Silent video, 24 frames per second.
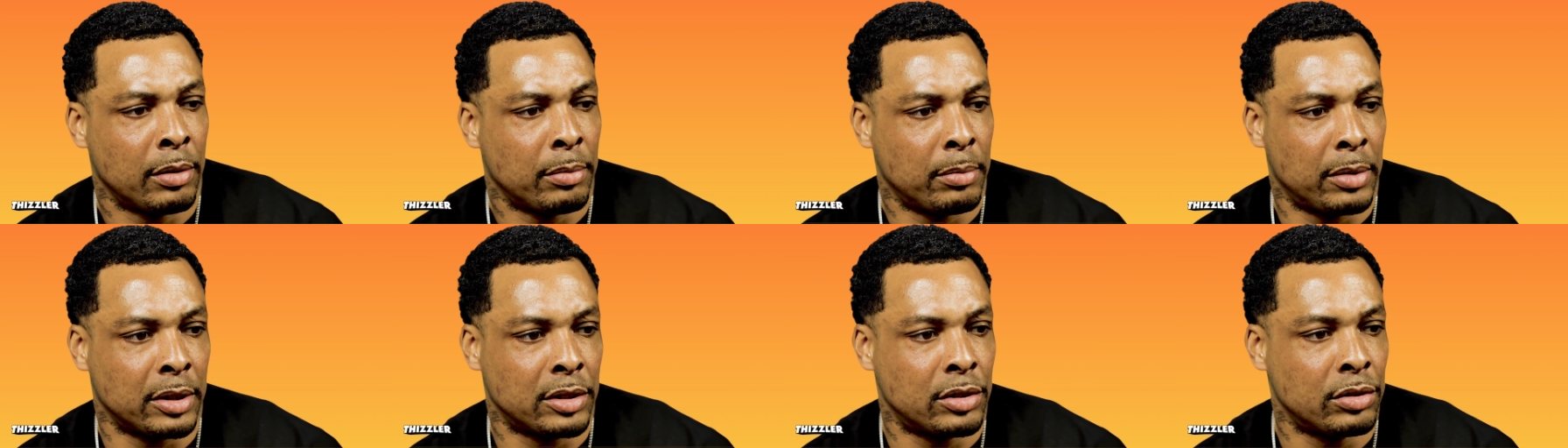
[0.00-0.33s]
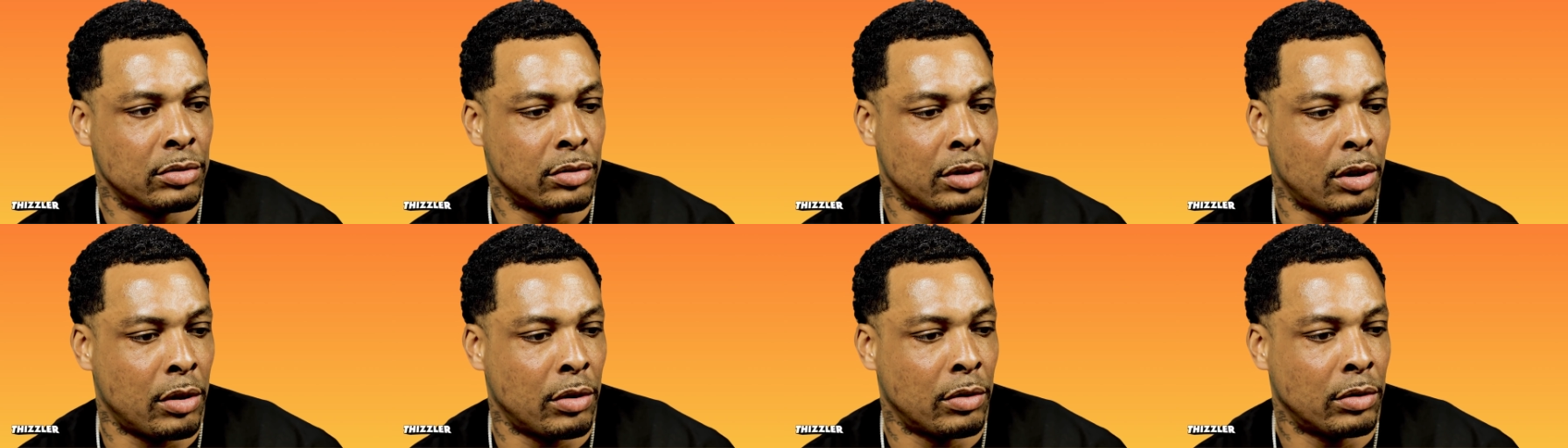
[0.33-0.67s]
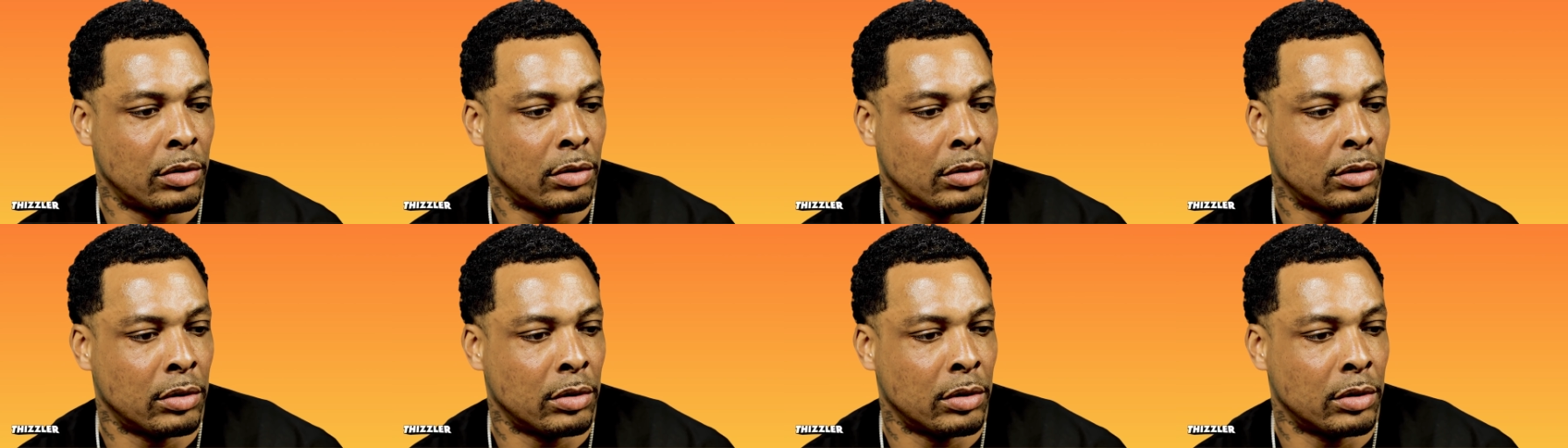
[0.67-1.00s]
But you
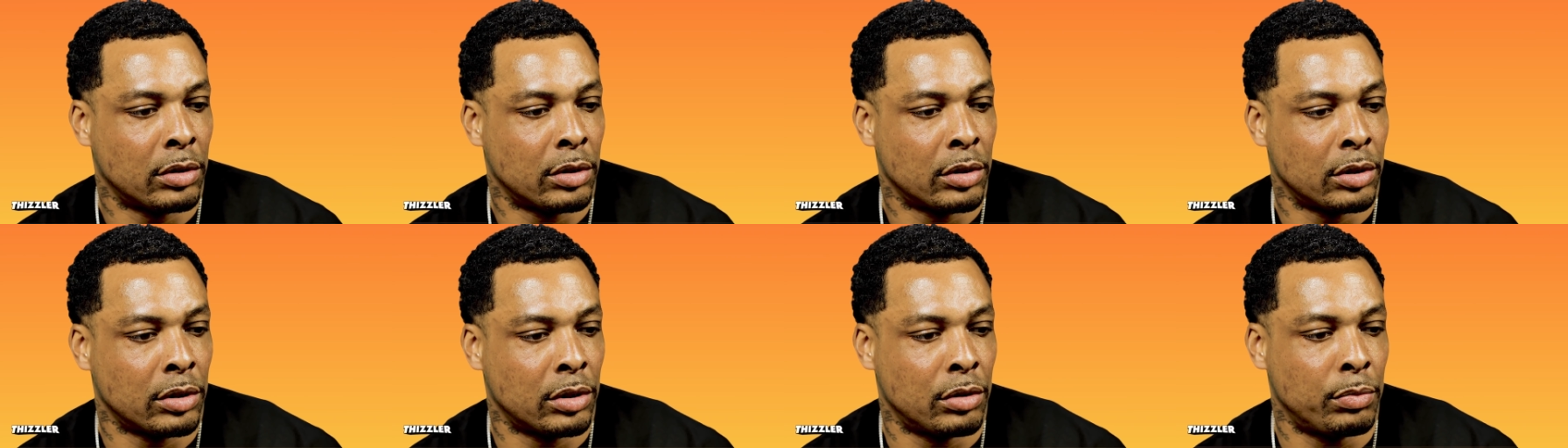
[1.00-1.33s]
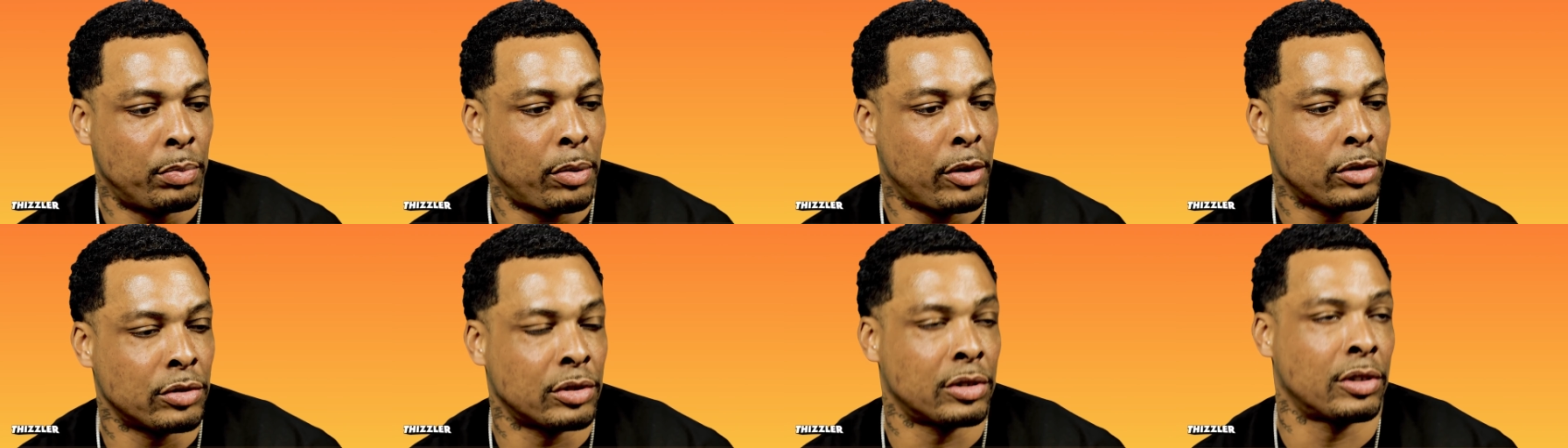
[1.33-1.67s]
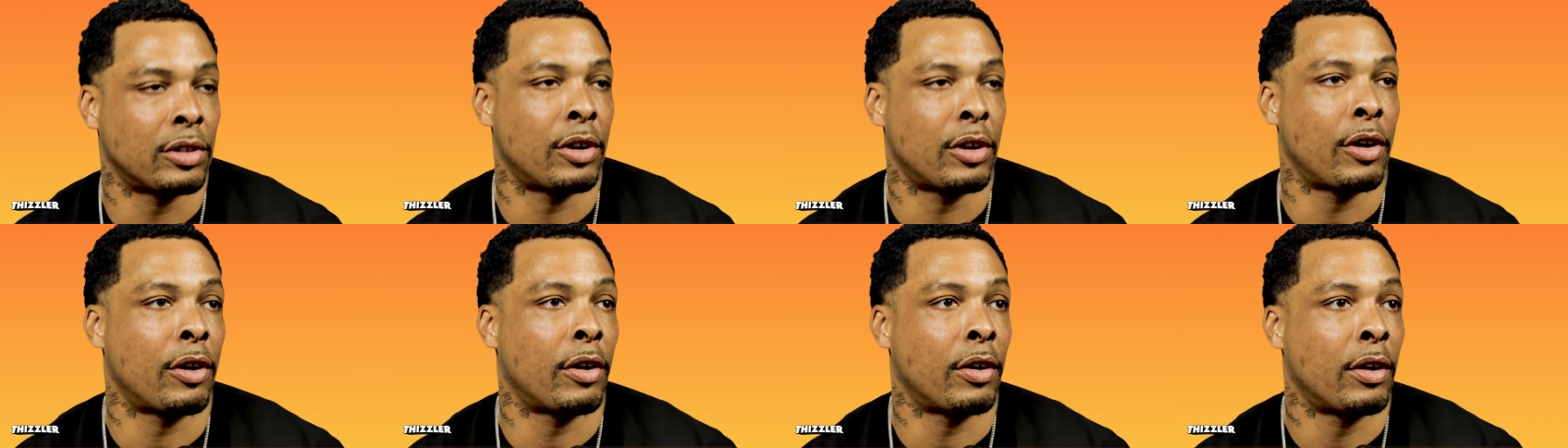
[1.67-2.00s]
know, you supposed to
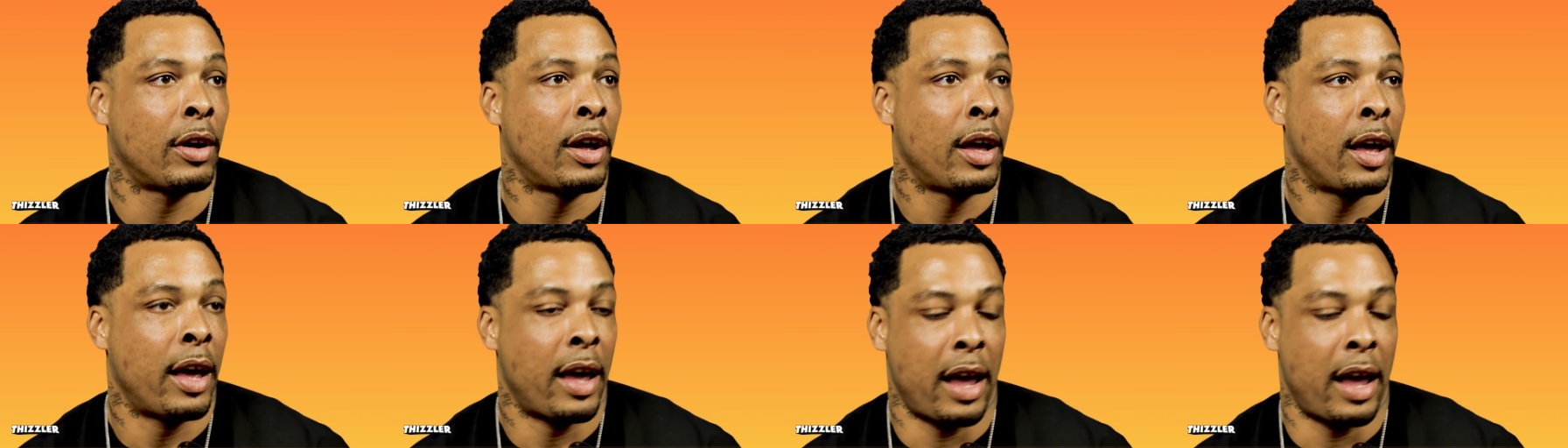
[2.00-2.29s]
learn,